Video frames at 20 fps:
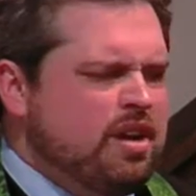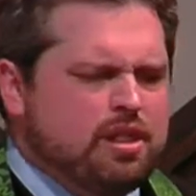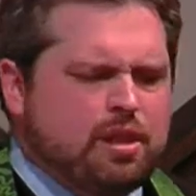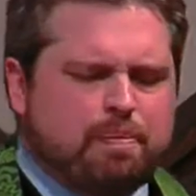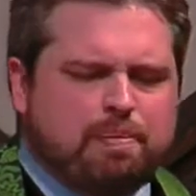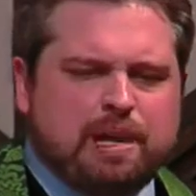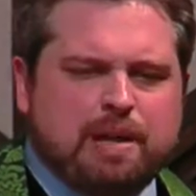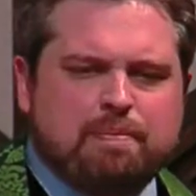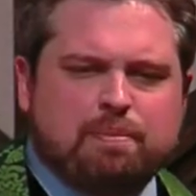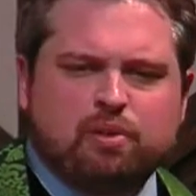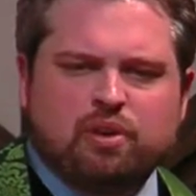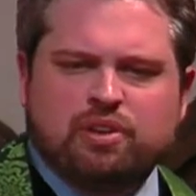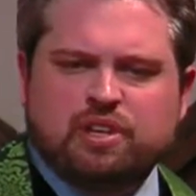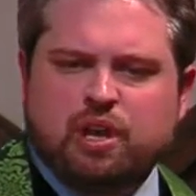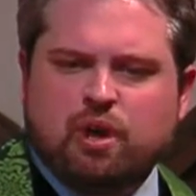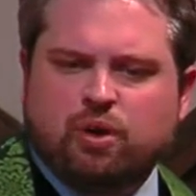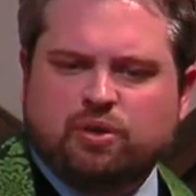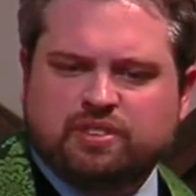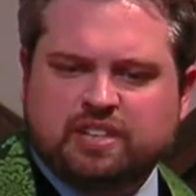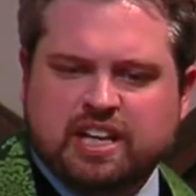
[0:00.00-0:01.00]
The people in
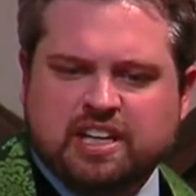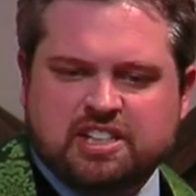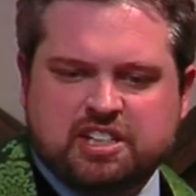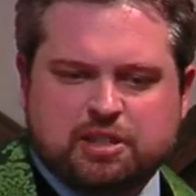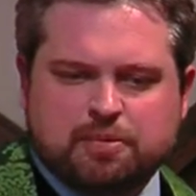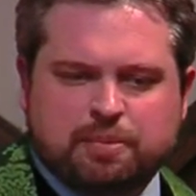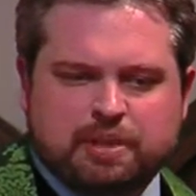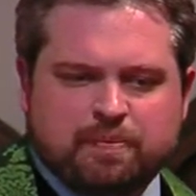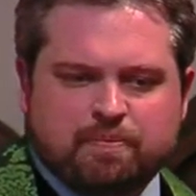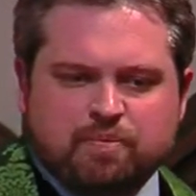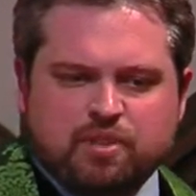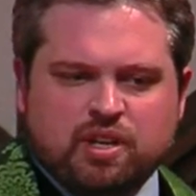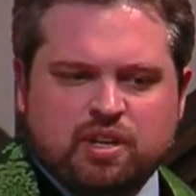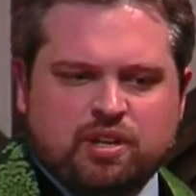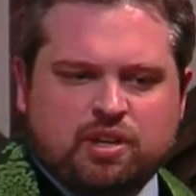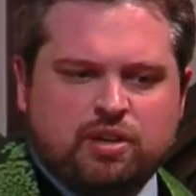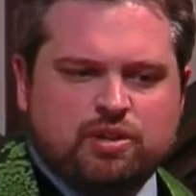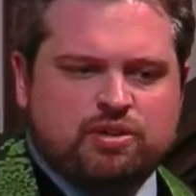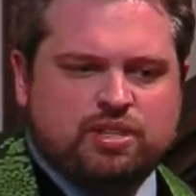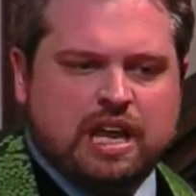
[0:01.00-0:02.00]
the Old Testament
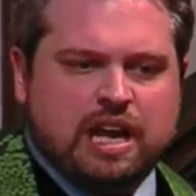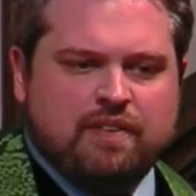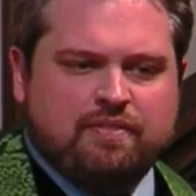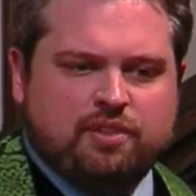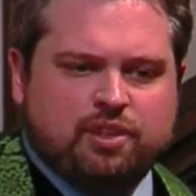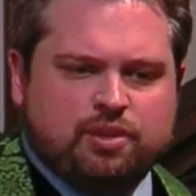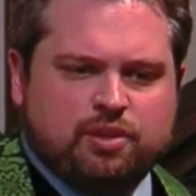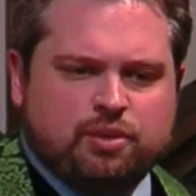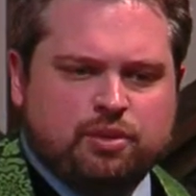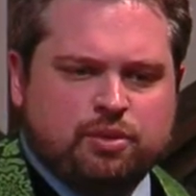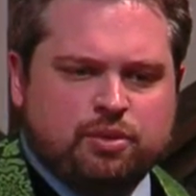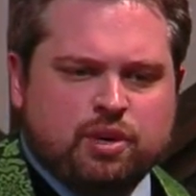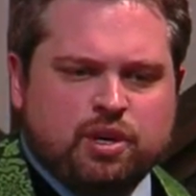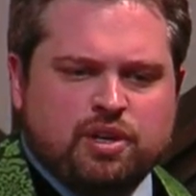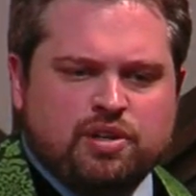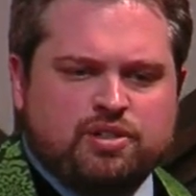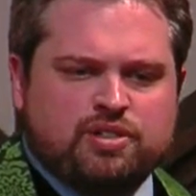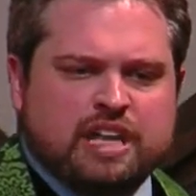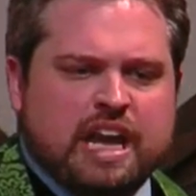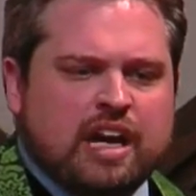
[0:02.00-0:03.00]
used to have to do
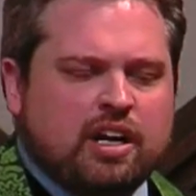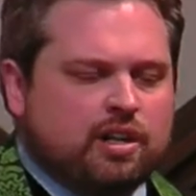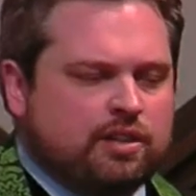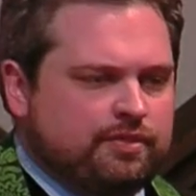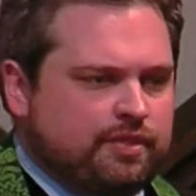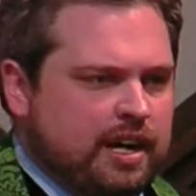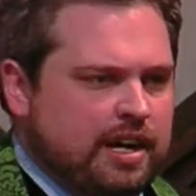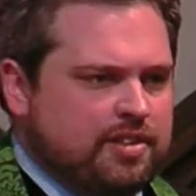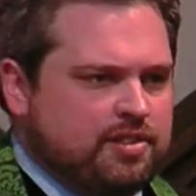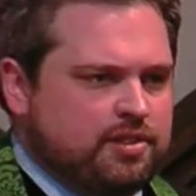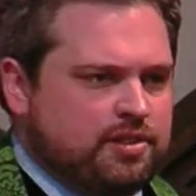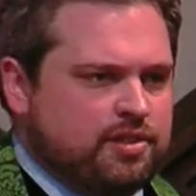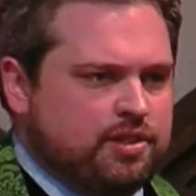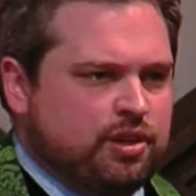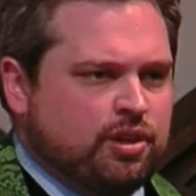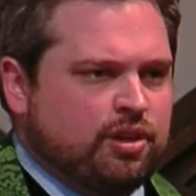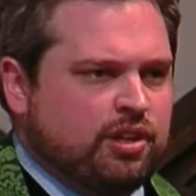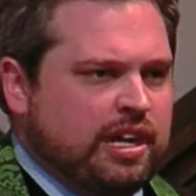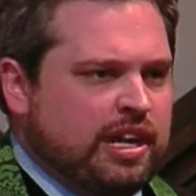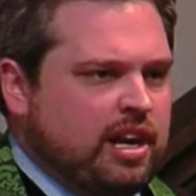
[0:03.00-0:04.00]
sacrifices
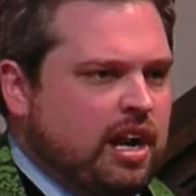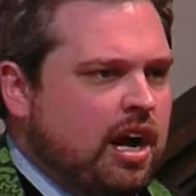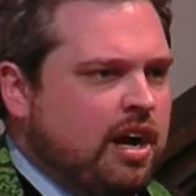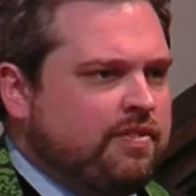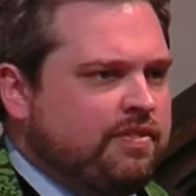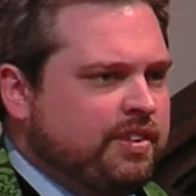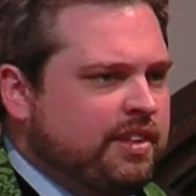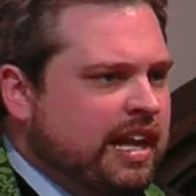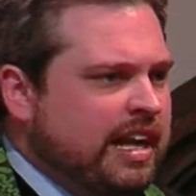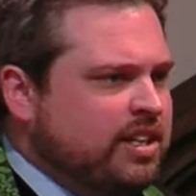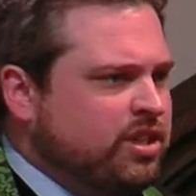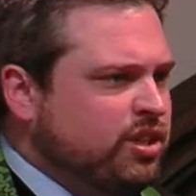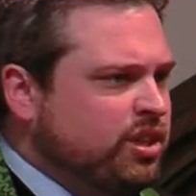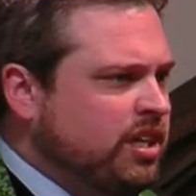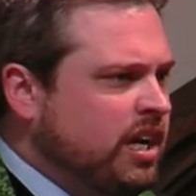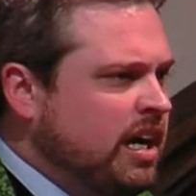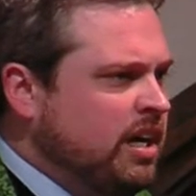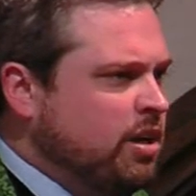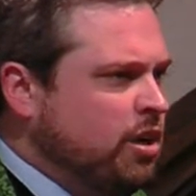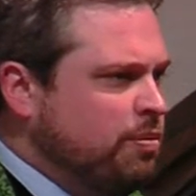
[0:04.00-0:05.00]
early and often, like
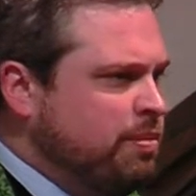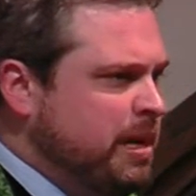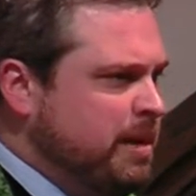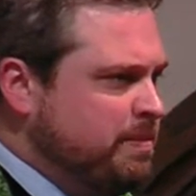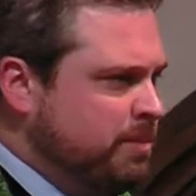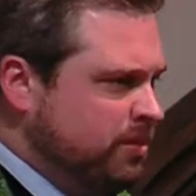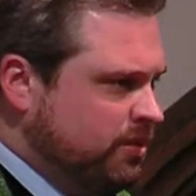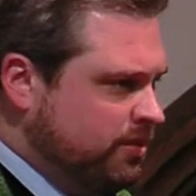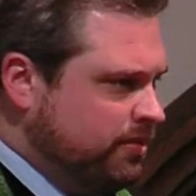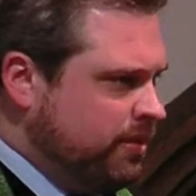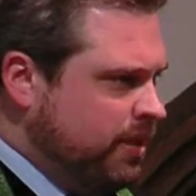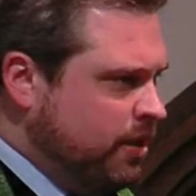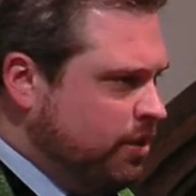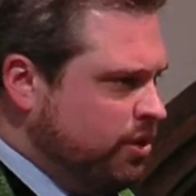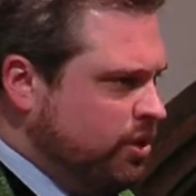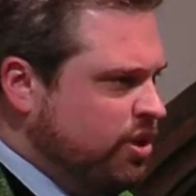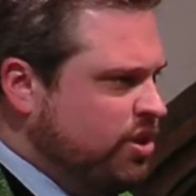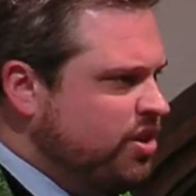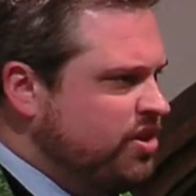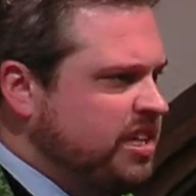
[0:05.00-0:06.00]
Chicago people
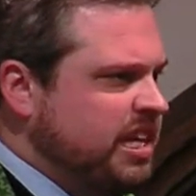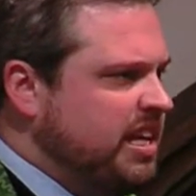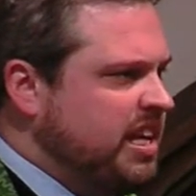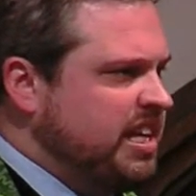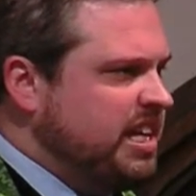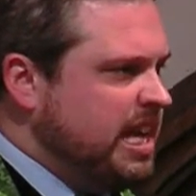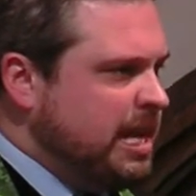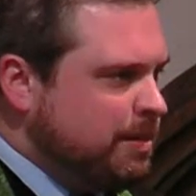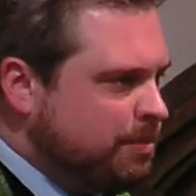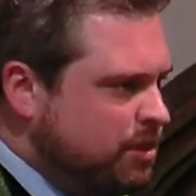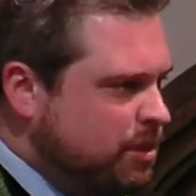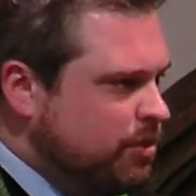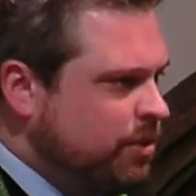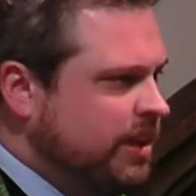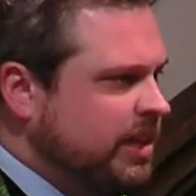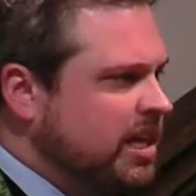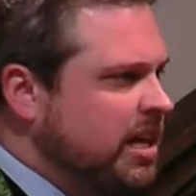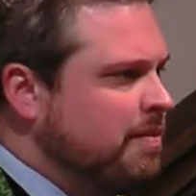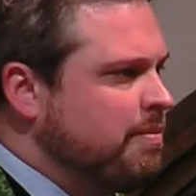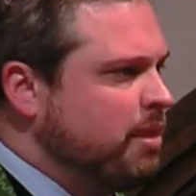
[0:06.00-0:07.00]
vote. You just had to keep
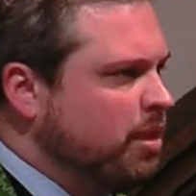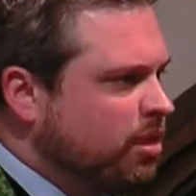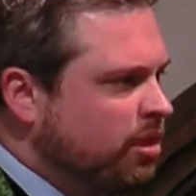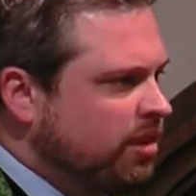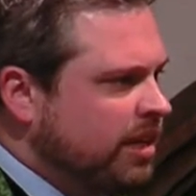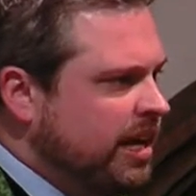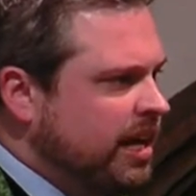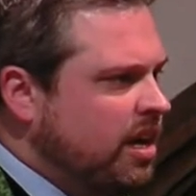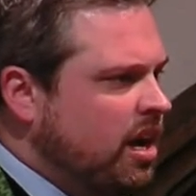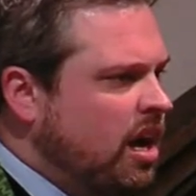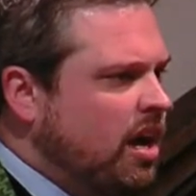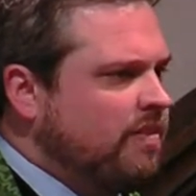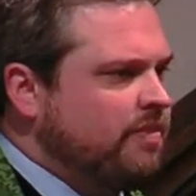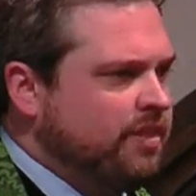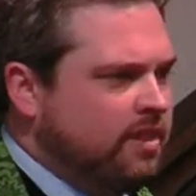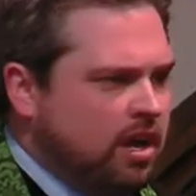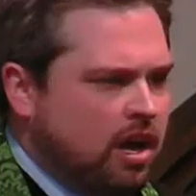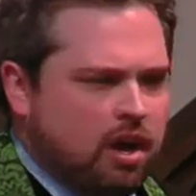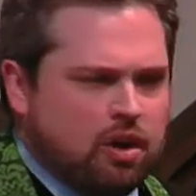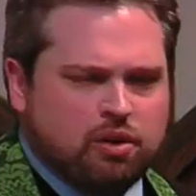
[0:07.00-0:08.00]
doing them early and
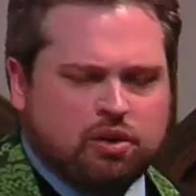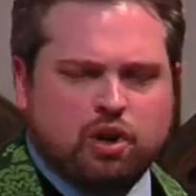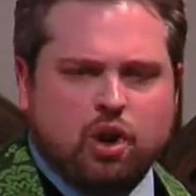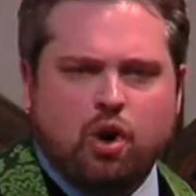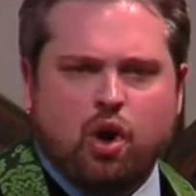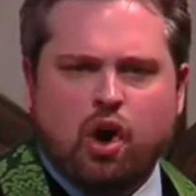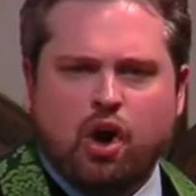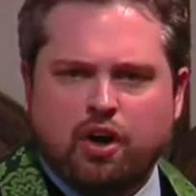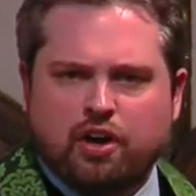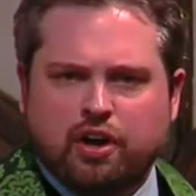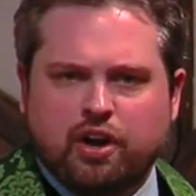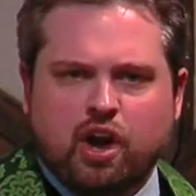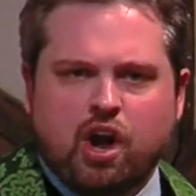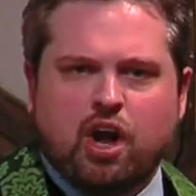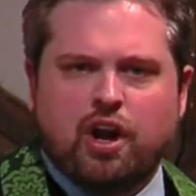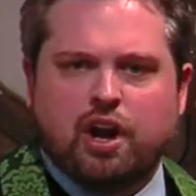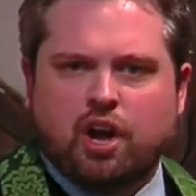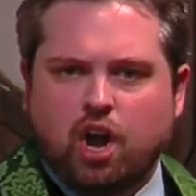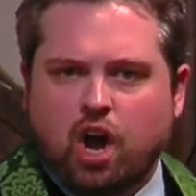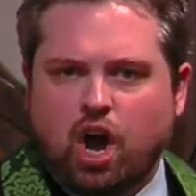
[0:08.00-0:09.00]
often, uh, go on and
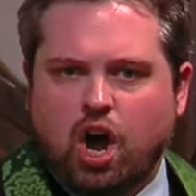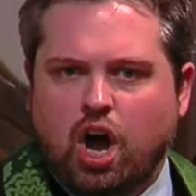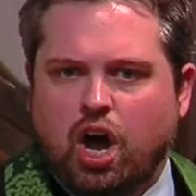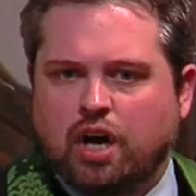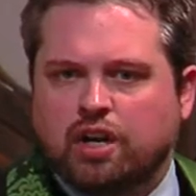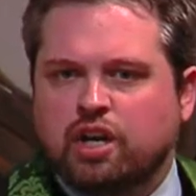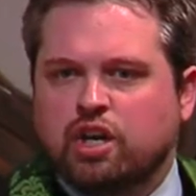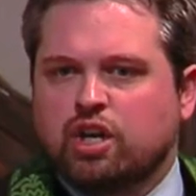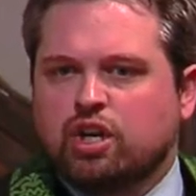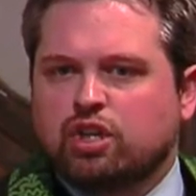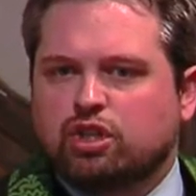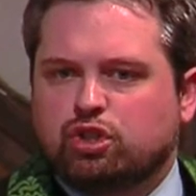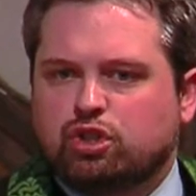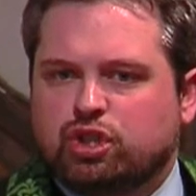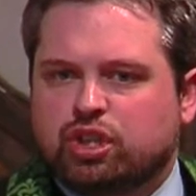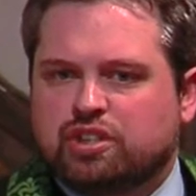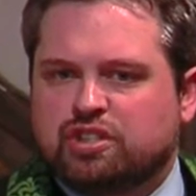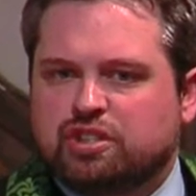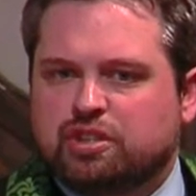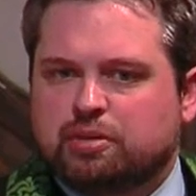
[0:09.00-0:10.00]
on and on,
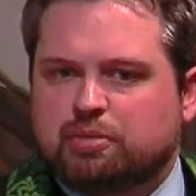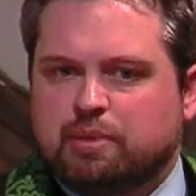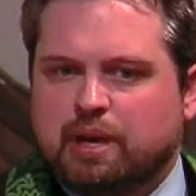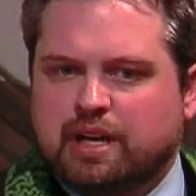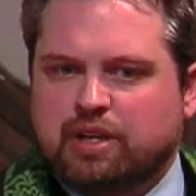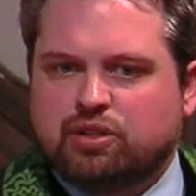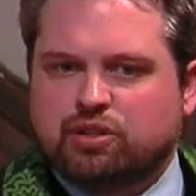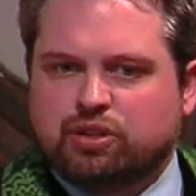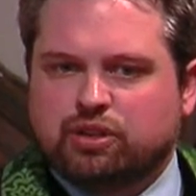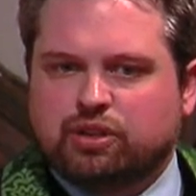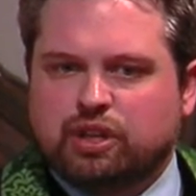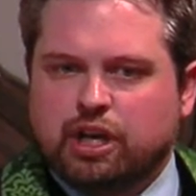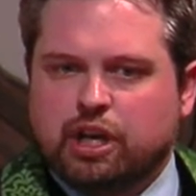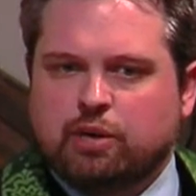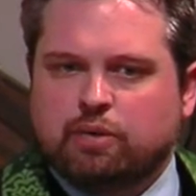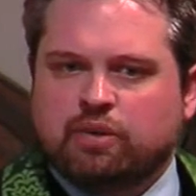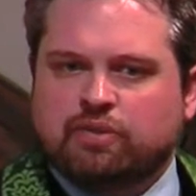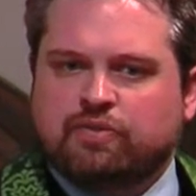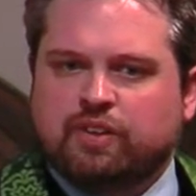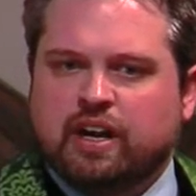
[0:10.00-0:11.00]
just to make sure that
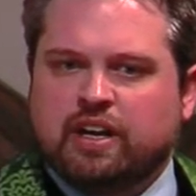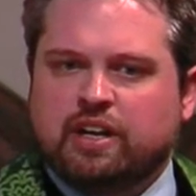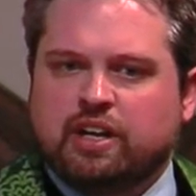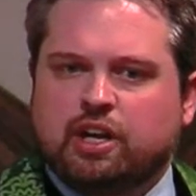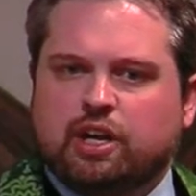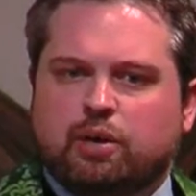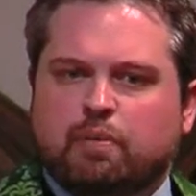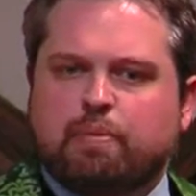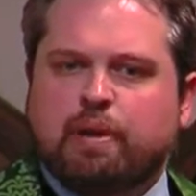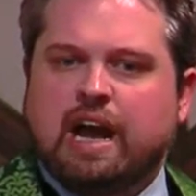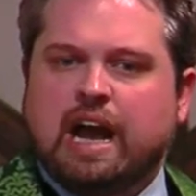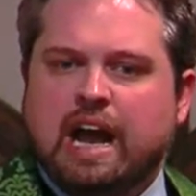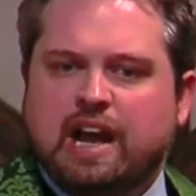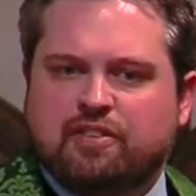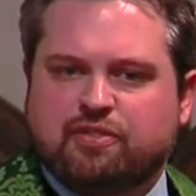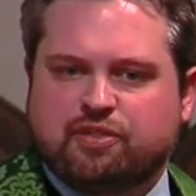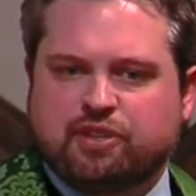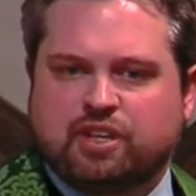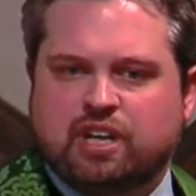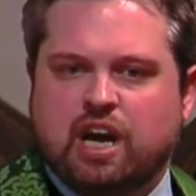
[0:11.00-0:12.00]
you were finding your
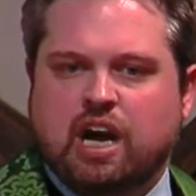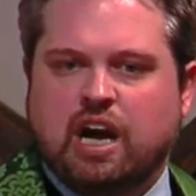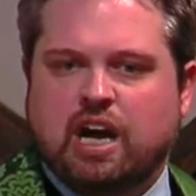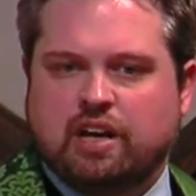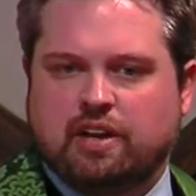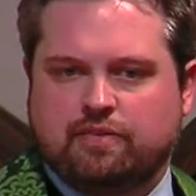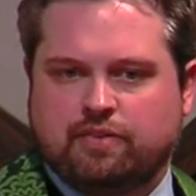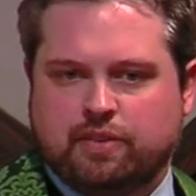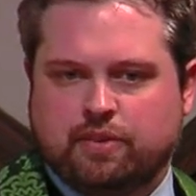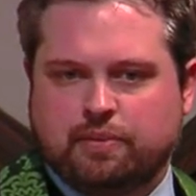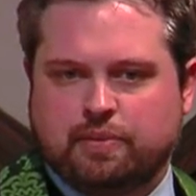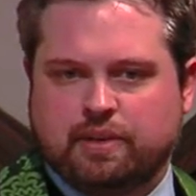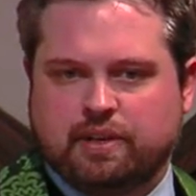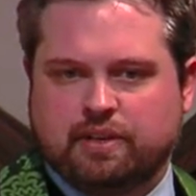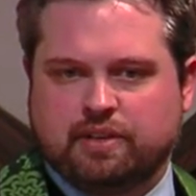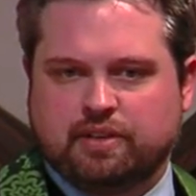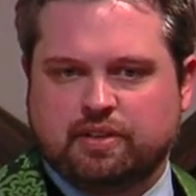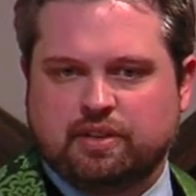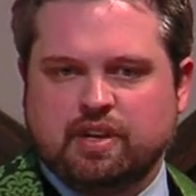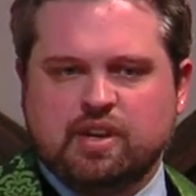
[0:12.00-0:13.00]
path to God, if you
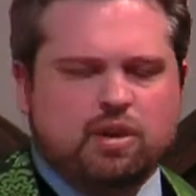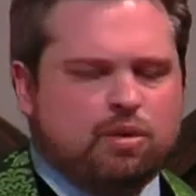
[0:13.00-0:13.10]
will.